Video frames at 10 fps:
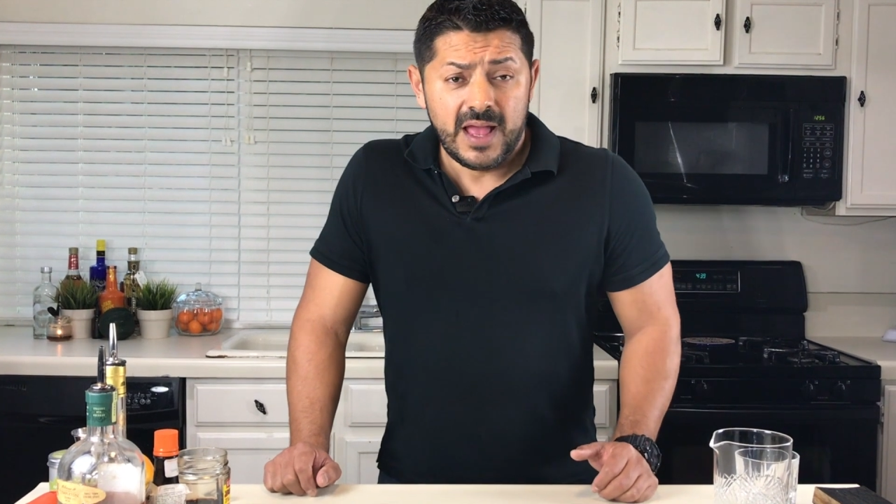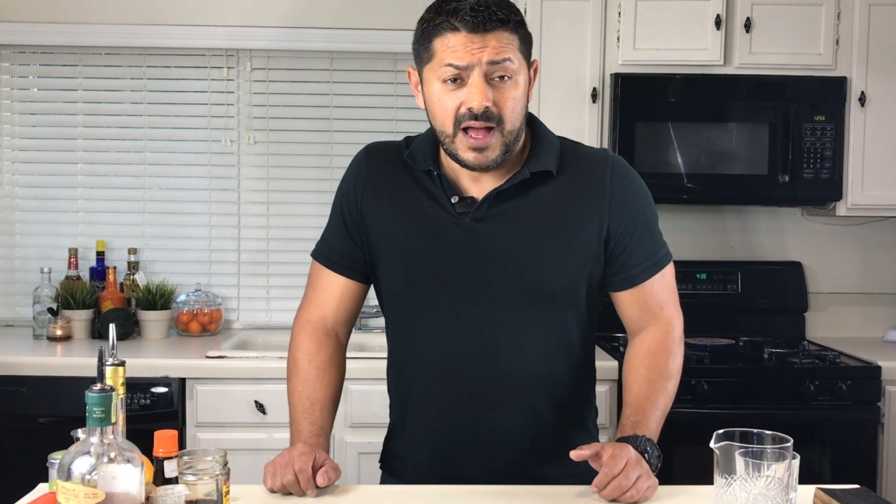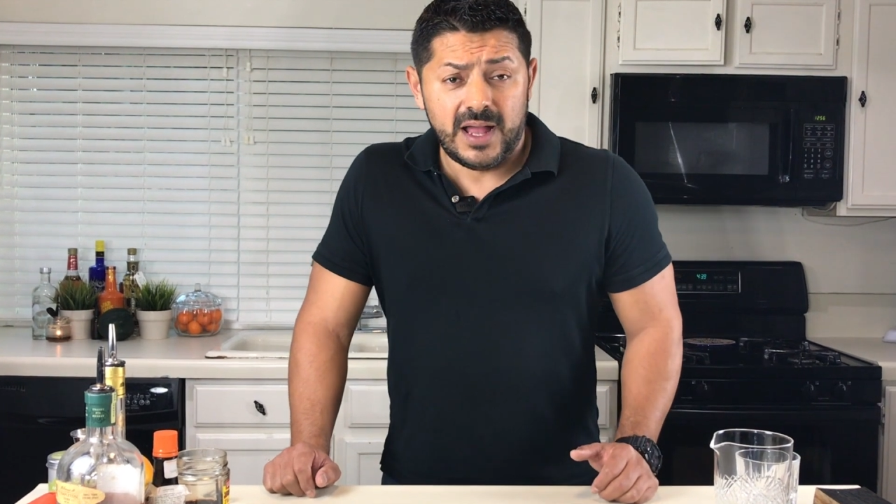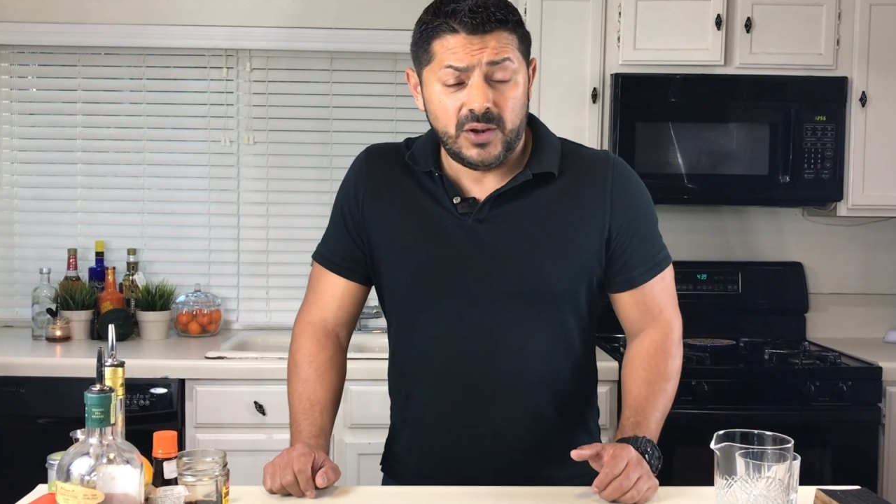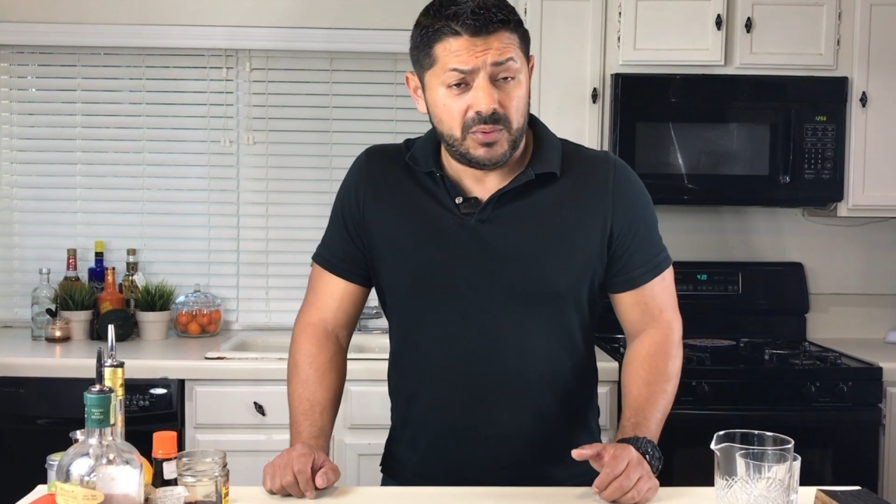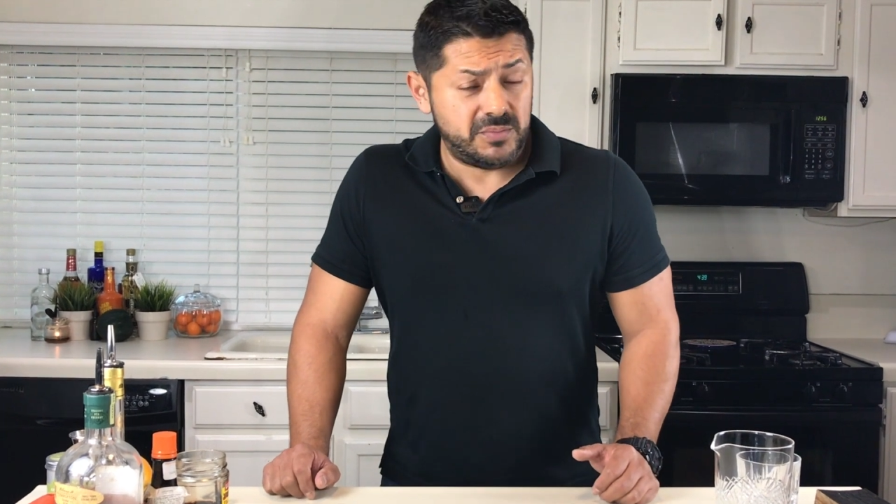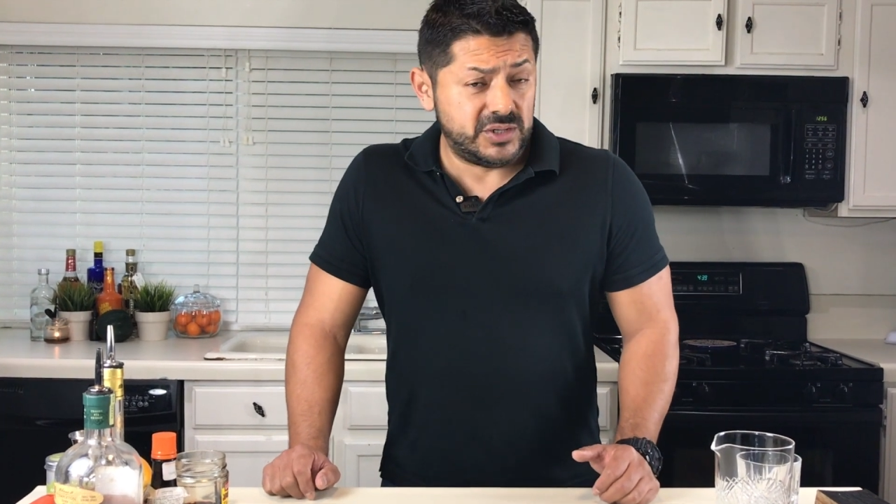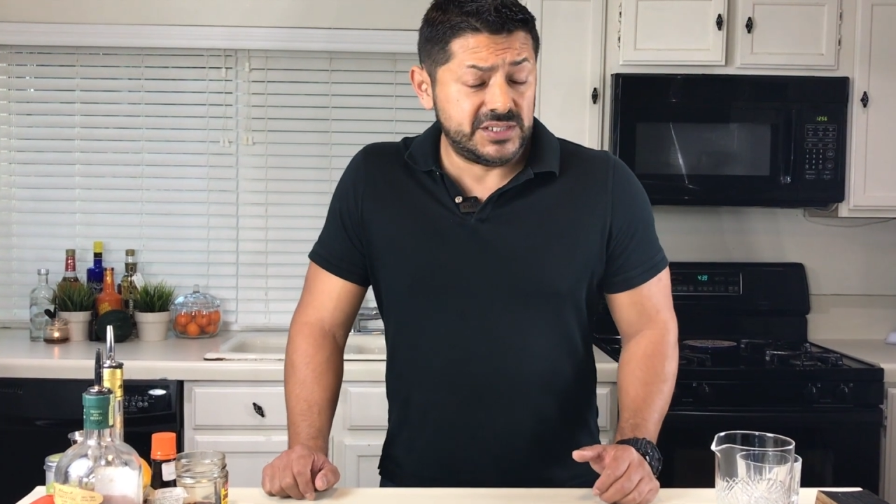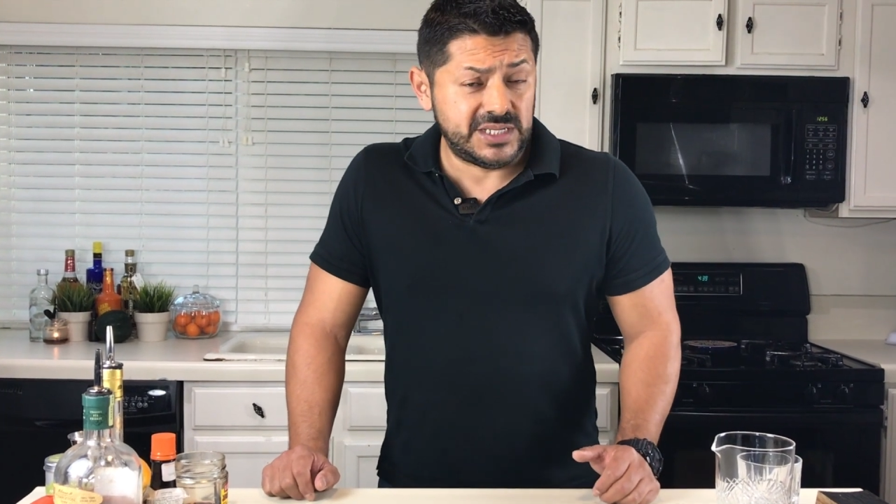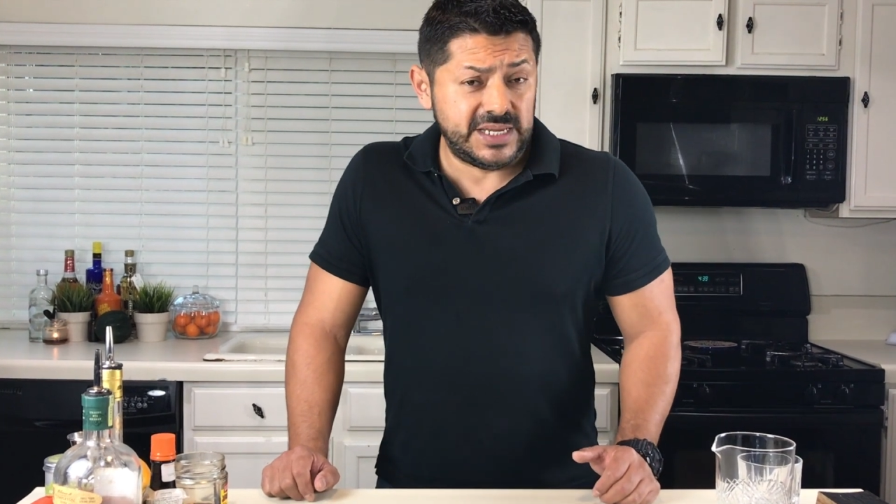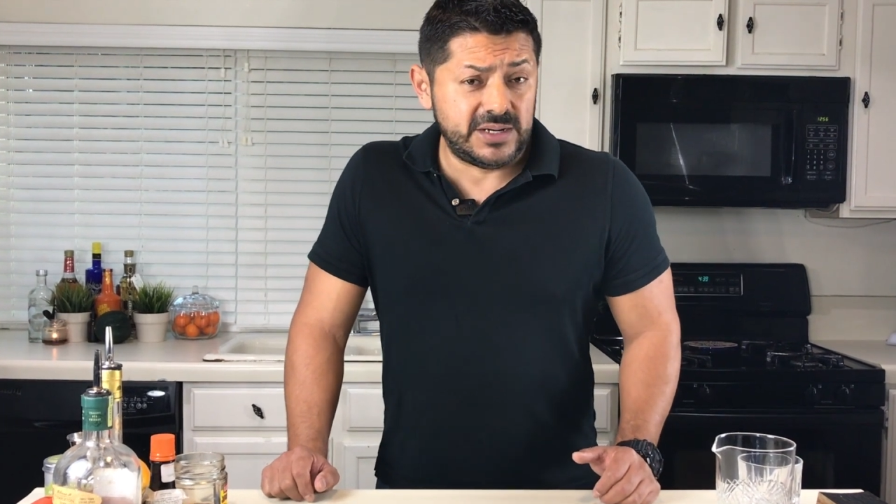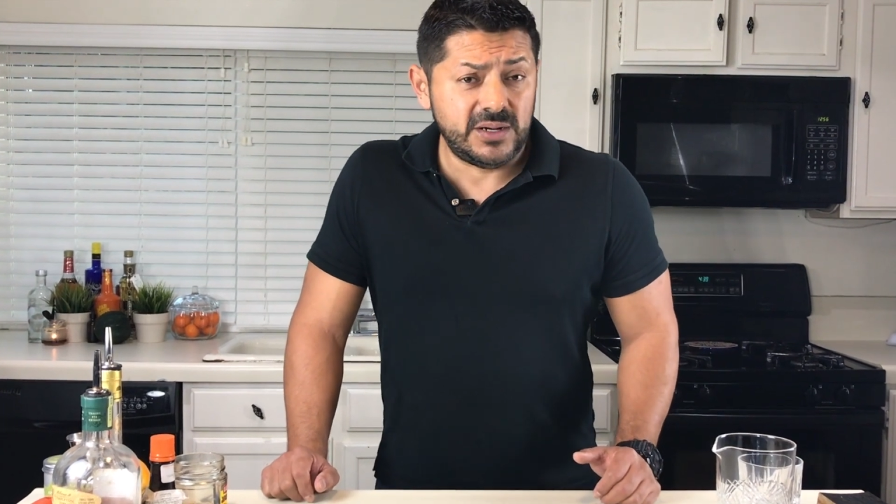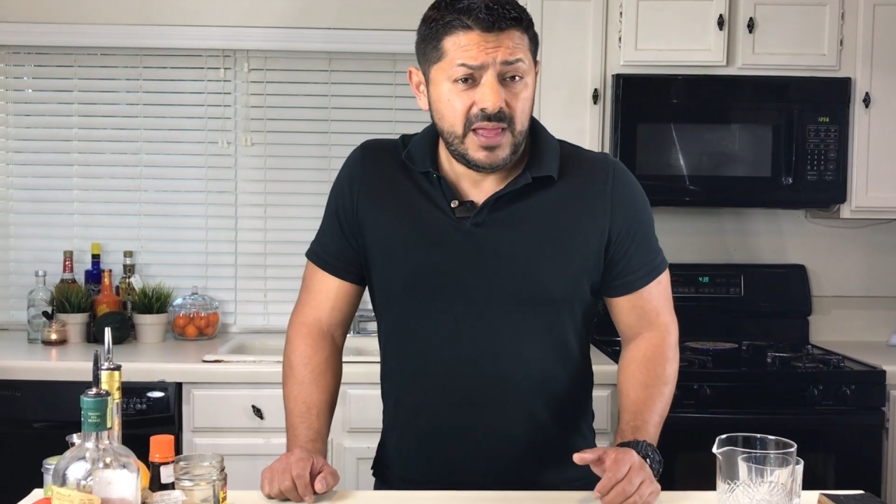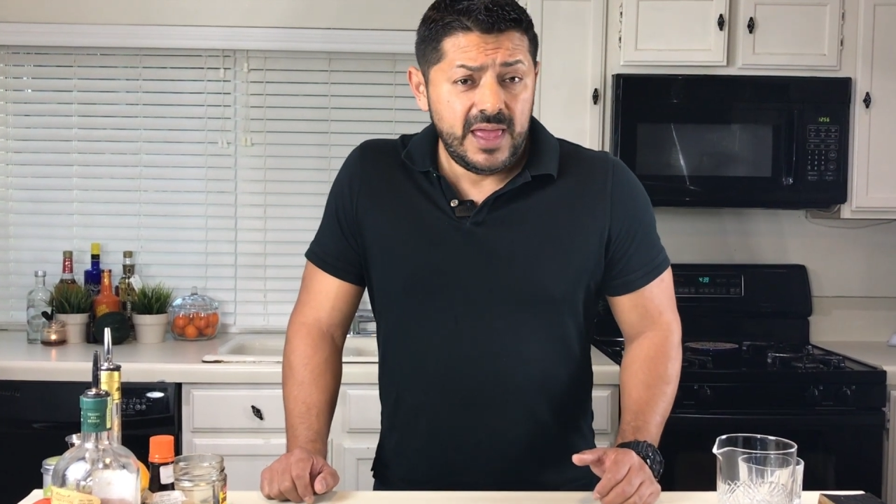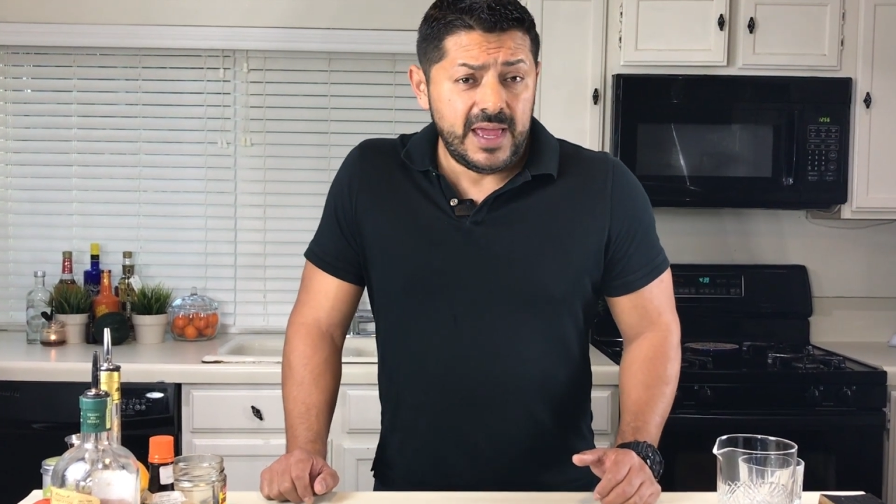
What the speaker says: November is here.